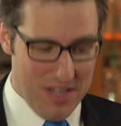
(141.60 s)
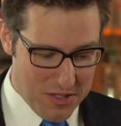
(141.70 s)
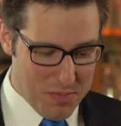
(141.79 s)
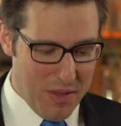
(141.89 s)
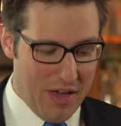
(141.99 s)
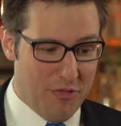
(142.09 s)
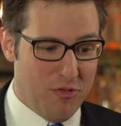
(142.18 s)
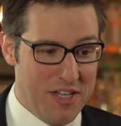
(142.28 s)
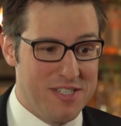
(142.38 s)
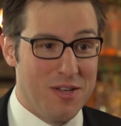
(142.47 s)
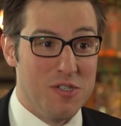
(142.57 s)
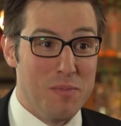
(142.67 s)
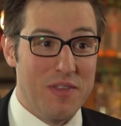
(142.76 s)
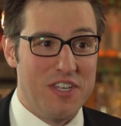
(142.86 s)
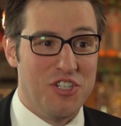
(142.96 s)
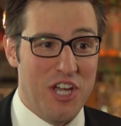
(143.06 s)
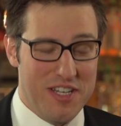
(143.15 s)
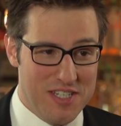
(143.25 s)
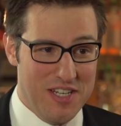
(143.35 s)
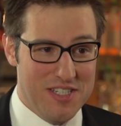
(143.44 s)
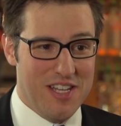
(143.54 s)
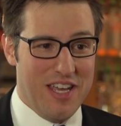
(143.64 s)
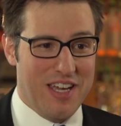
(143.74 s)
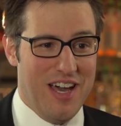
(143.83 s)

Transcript: So it's to be like a Flintstones meet the Jetsons, like